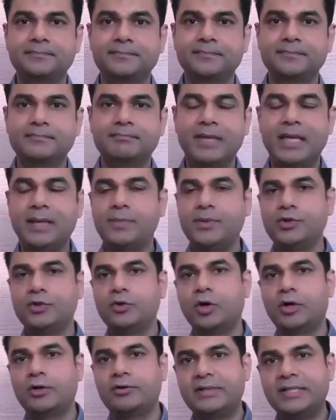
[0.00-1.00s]
maybe you
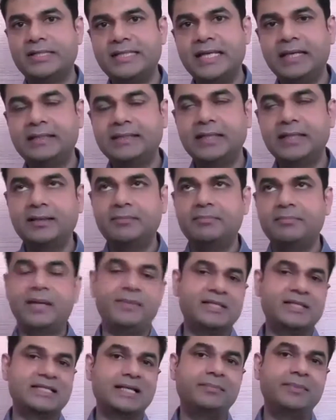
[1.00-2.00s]
got rejected,
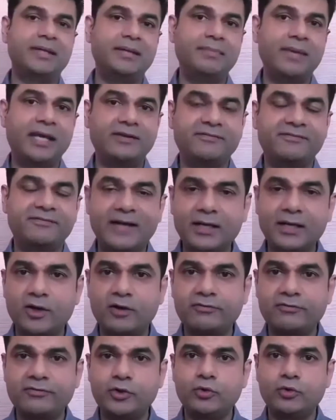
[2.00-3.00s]
maybe somebody made fun
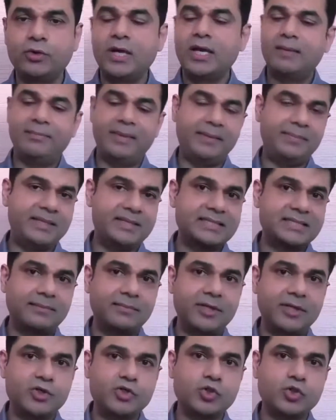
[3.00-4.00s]
of you, maybe
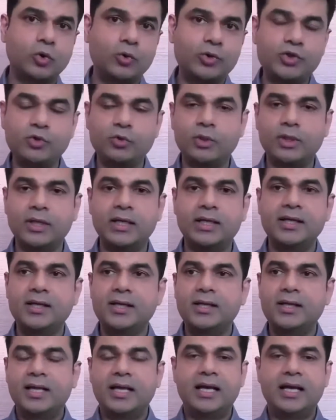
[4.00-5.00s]
somebody showed you
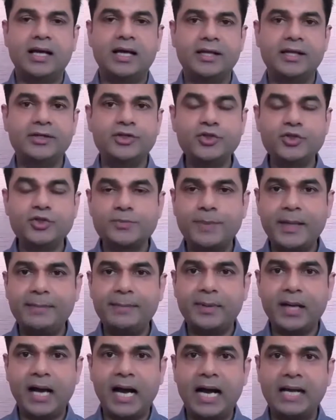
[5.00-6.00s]
a
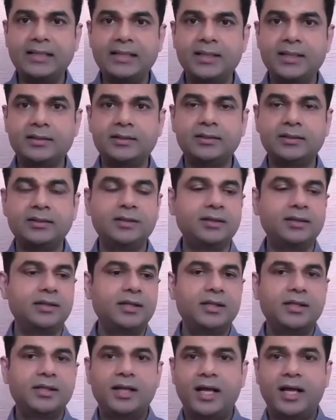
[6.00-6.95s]
newspaper article,